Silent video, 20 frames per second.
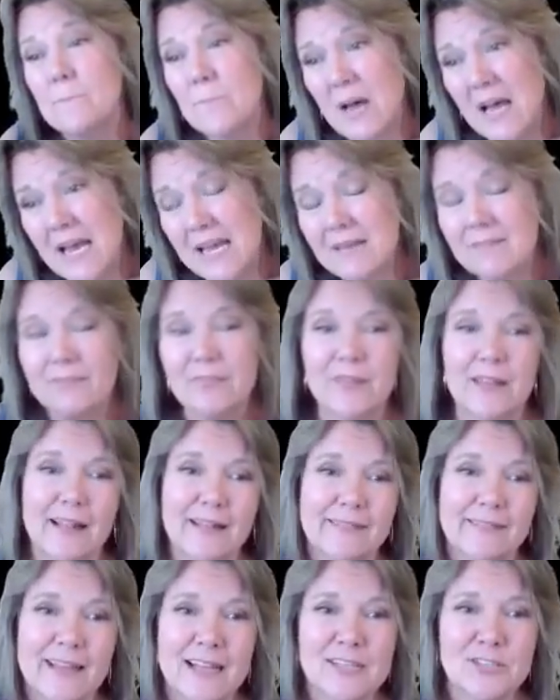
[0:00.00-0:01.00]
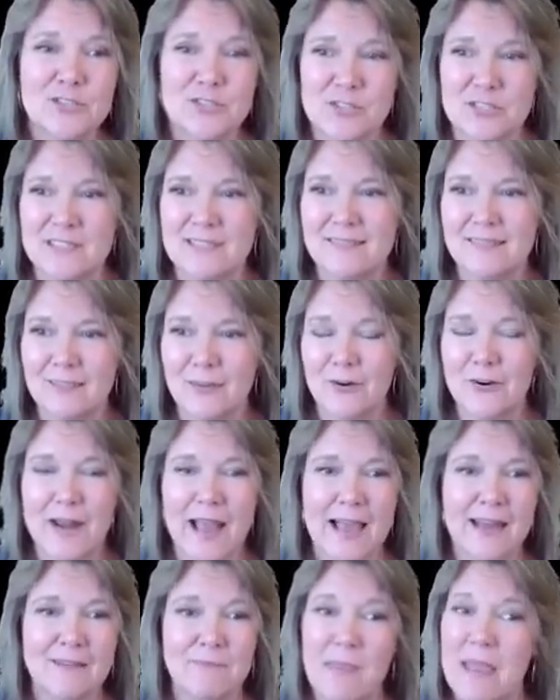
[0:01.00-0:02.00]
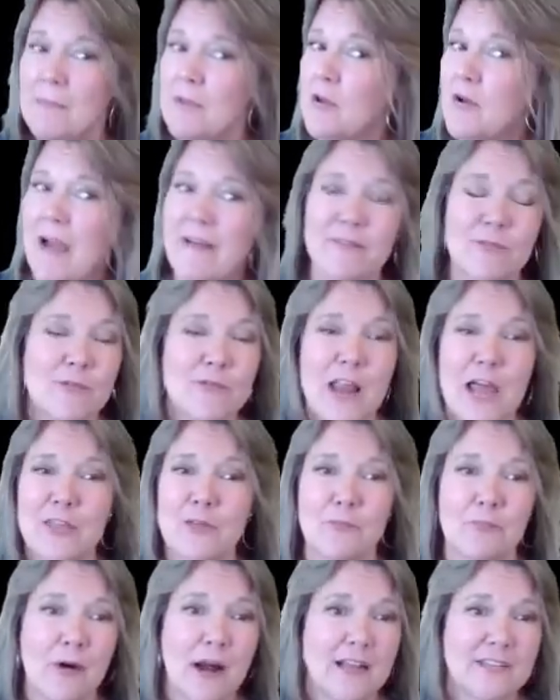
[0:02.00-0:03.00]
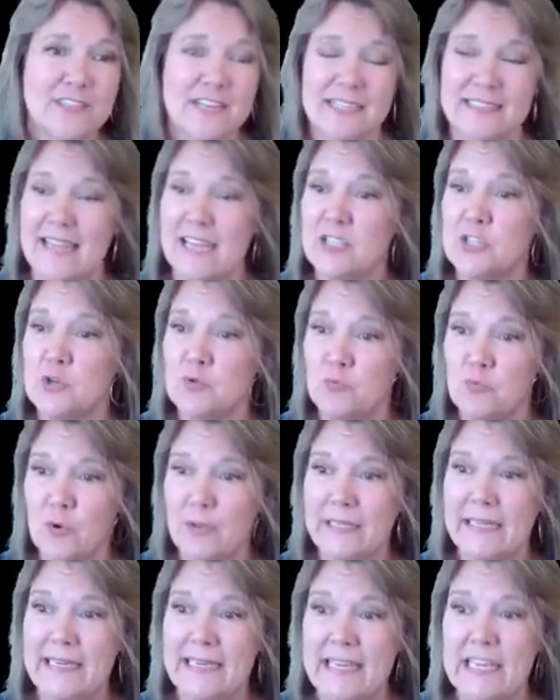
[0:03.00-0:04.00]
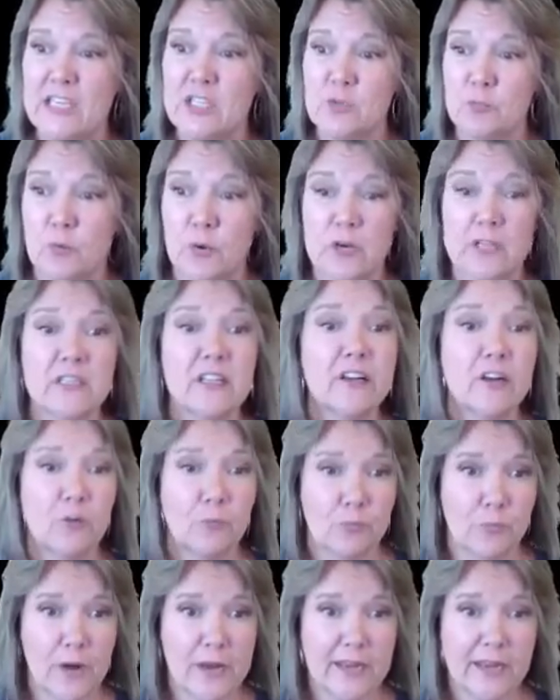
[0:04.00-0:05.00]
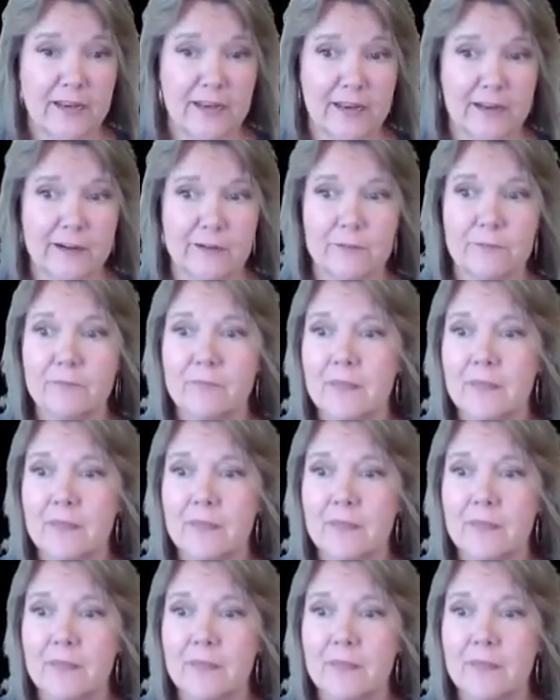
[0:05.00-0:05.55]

but let's learn how, maybe you have another project that you really need to put a little break in here.